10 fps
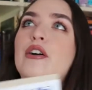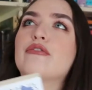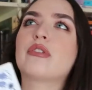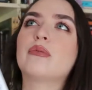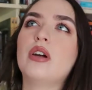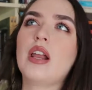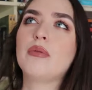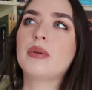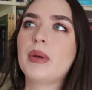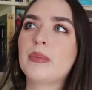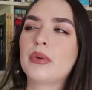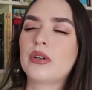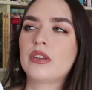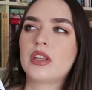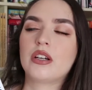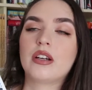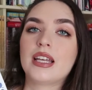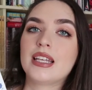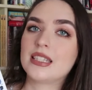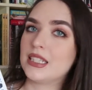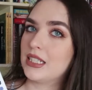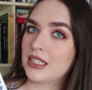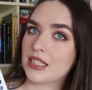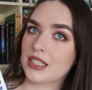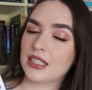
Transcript: From what I remember, there isn't